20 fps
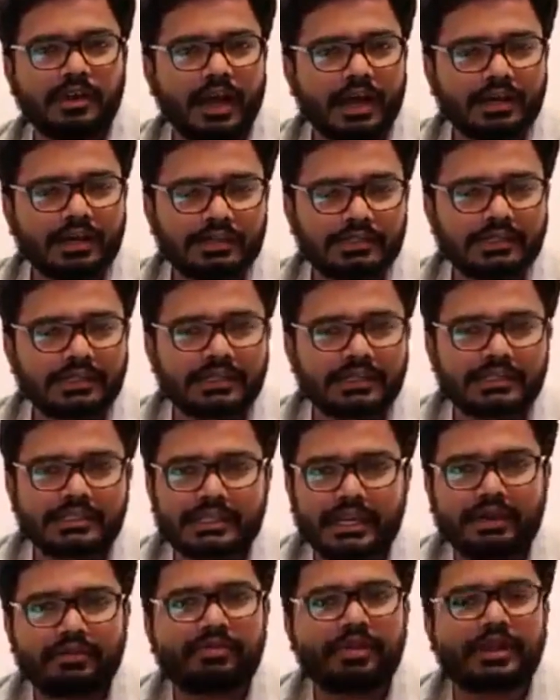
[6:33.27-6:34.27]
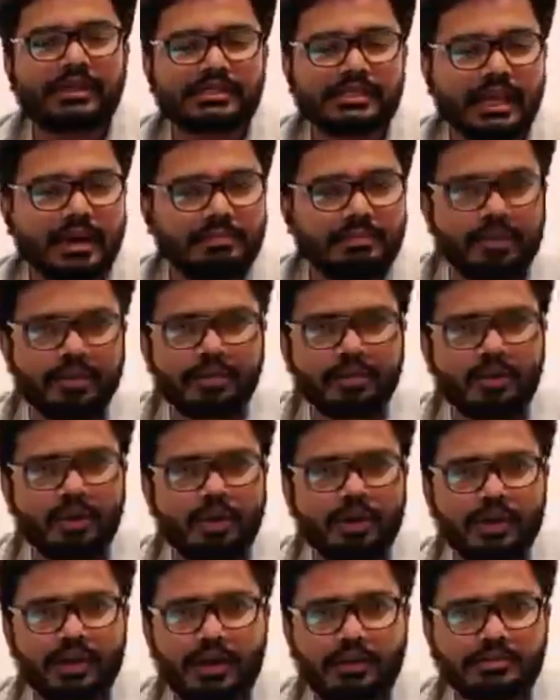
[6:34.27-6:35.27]
So obstructive lung disease, chronic
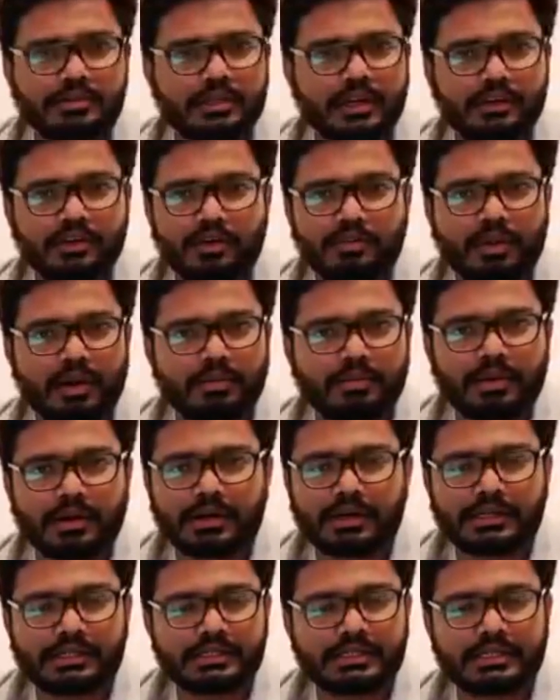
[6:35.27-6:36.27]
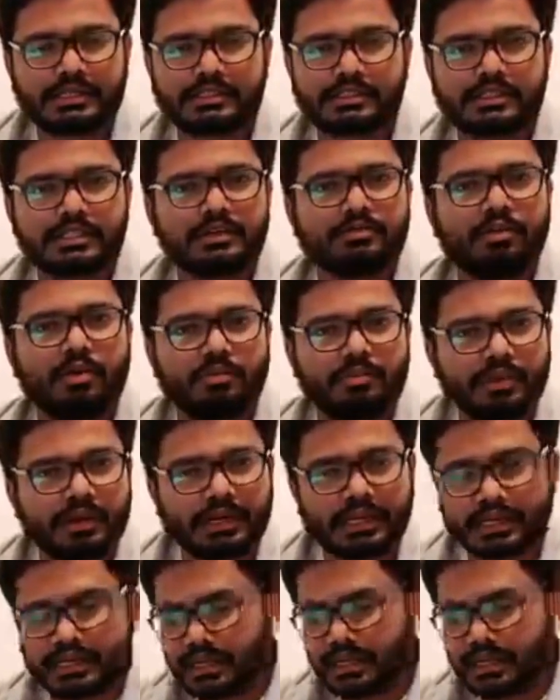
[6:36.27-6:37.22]
obstructive pulmonary disease, COPD